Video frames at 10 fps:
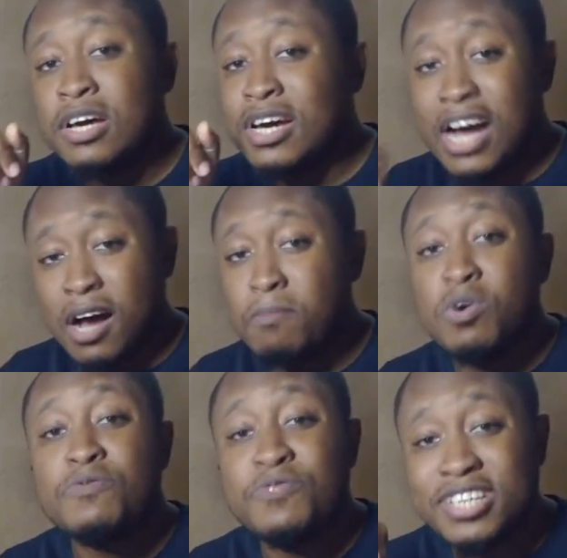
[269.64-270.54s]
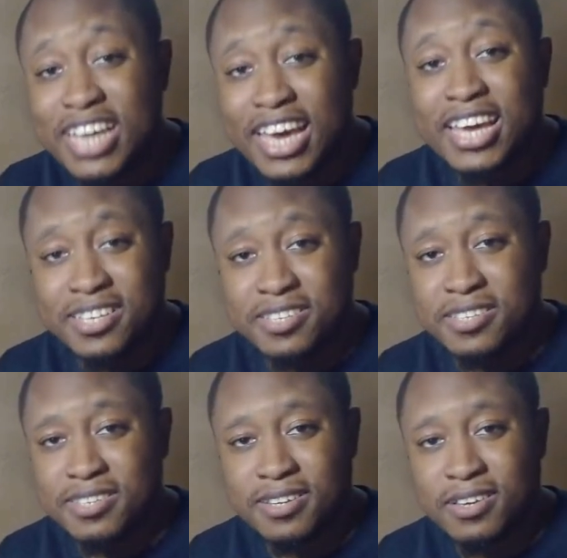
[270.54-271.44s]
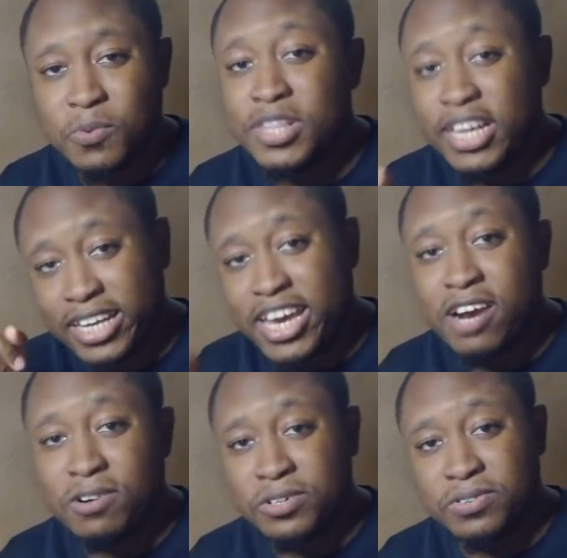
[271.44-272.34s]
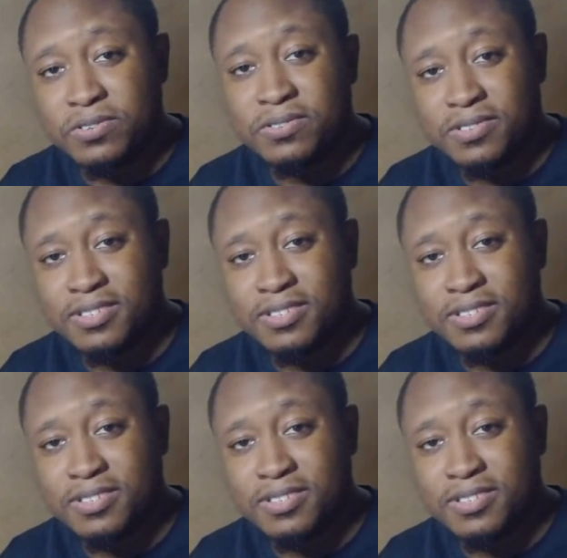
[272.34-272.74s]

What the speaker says: combo for days with that character.